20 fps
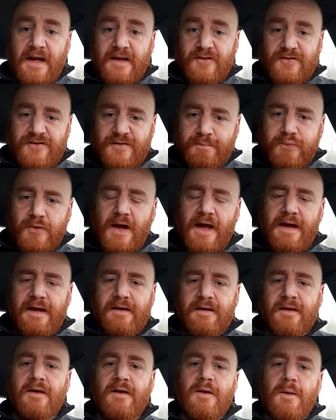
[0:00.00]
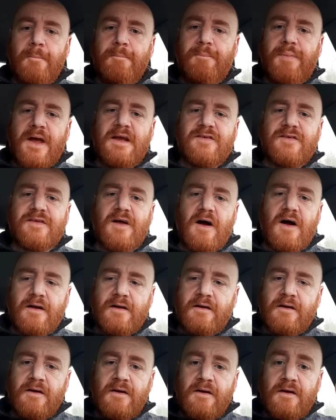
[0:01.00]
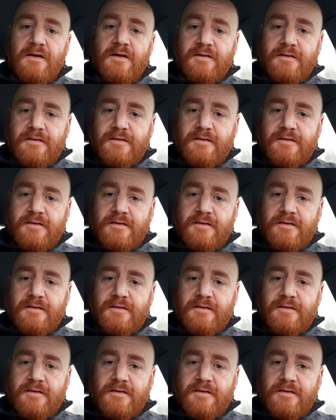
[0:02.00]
and spread based on